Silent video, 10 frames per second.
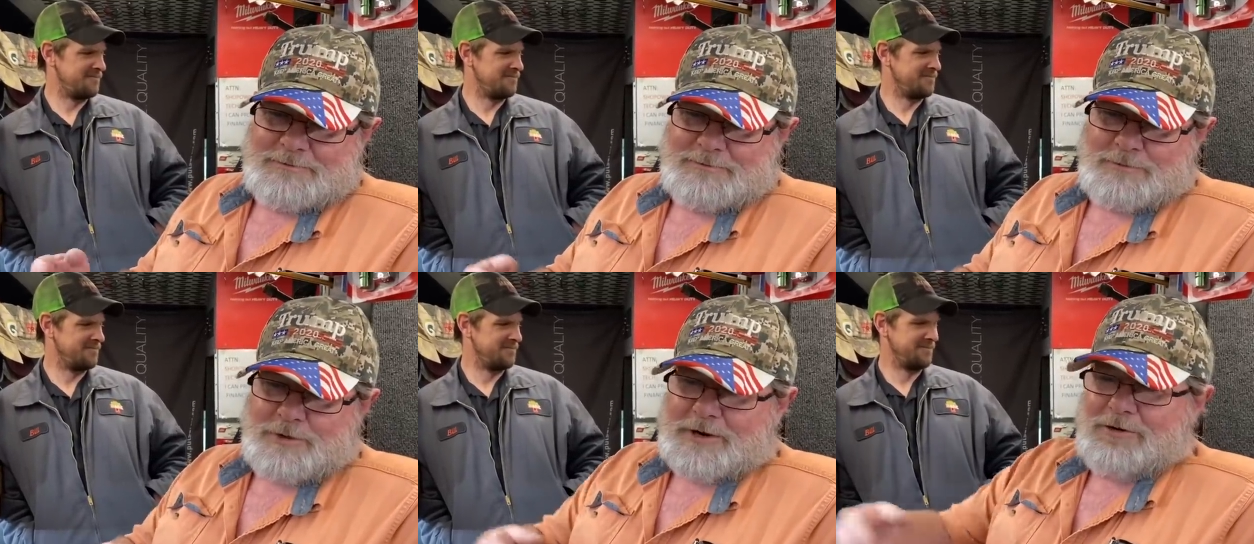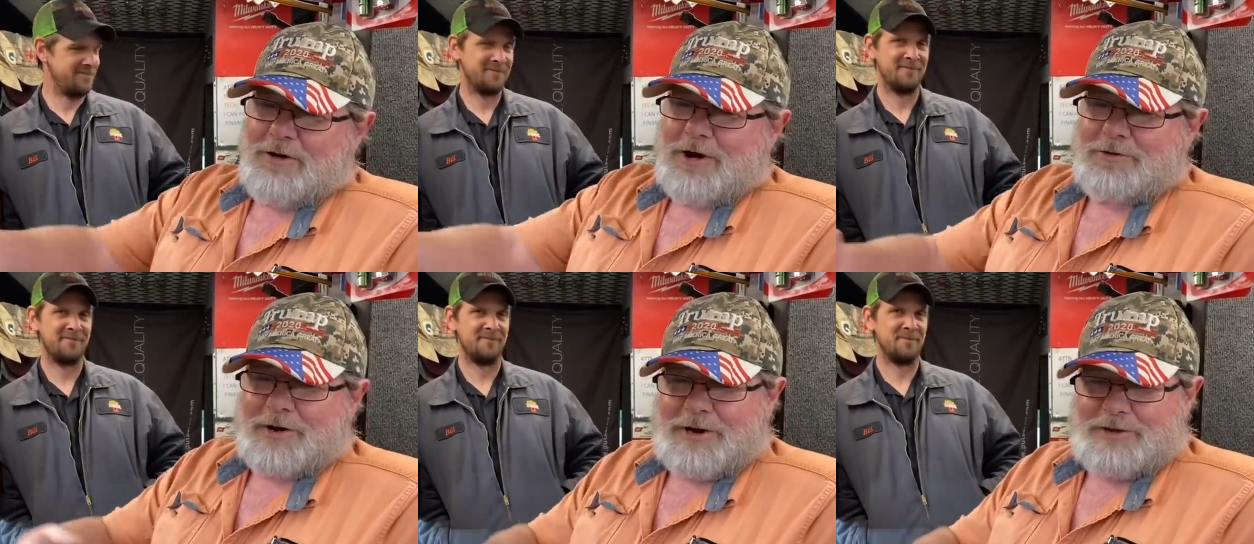Speaker 1: working long
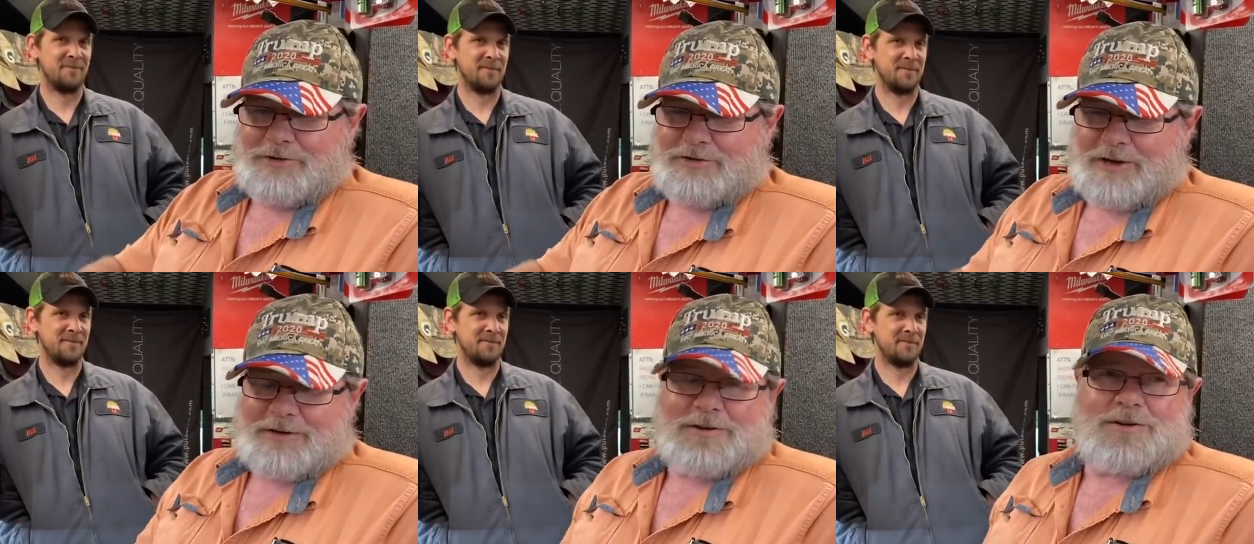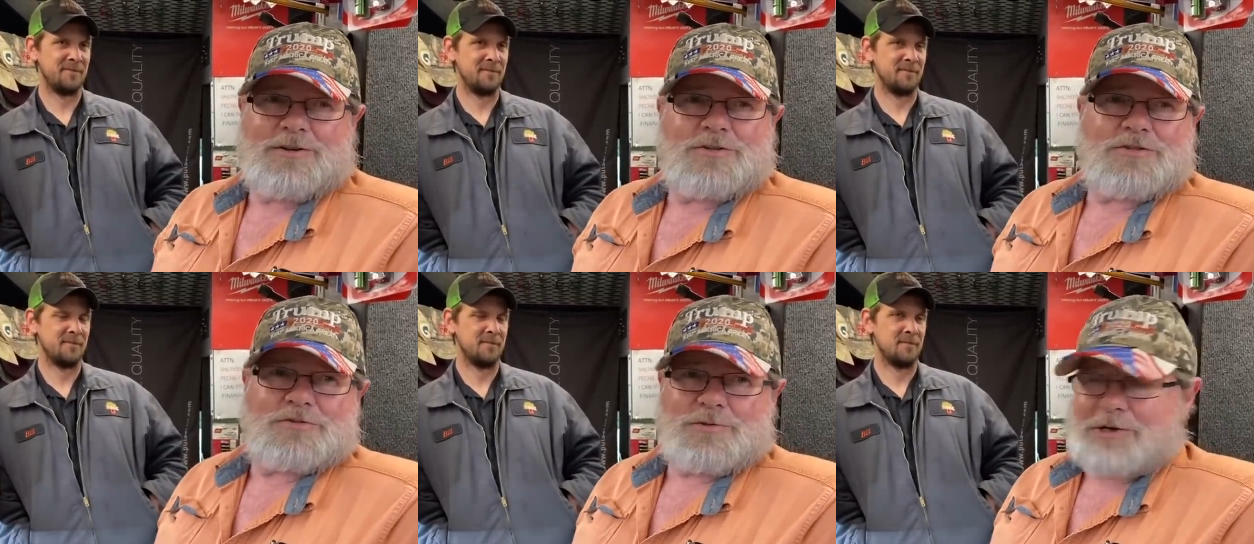range, sighting in
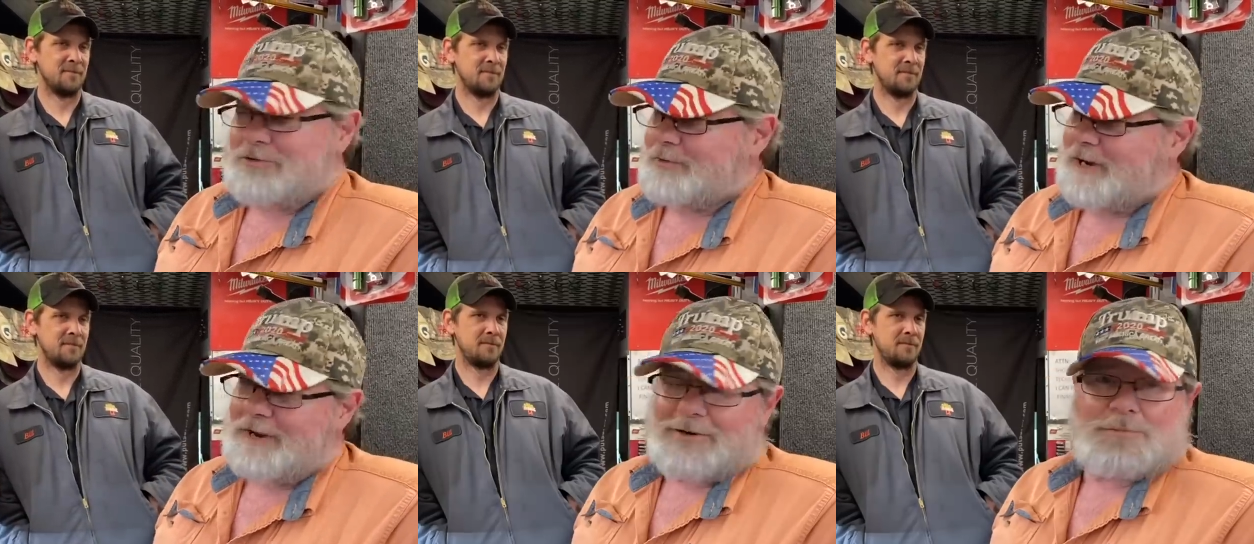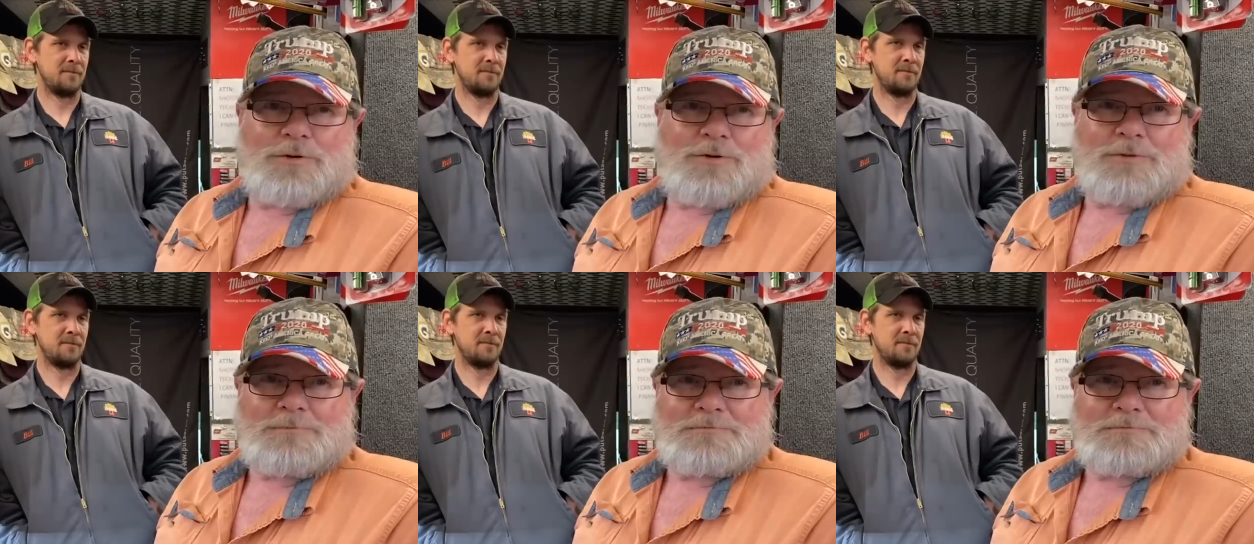his three thirty-eight LaPoule.